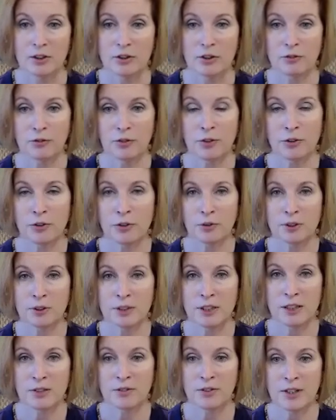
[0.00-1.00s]
To further
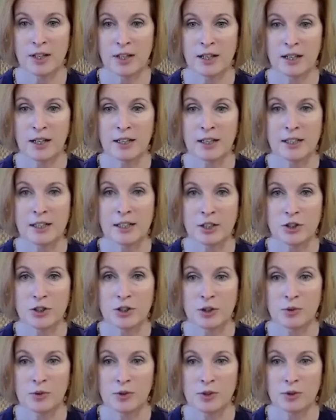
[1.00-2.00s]
alleviate any
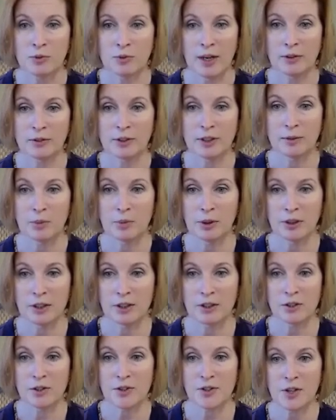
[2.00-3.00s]
issues surrounding
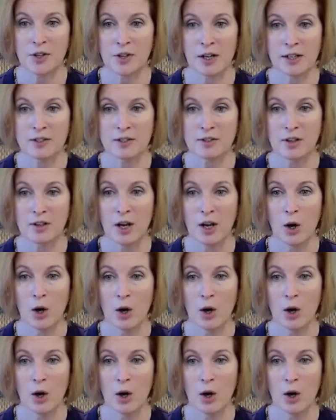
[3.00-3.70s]
political signs,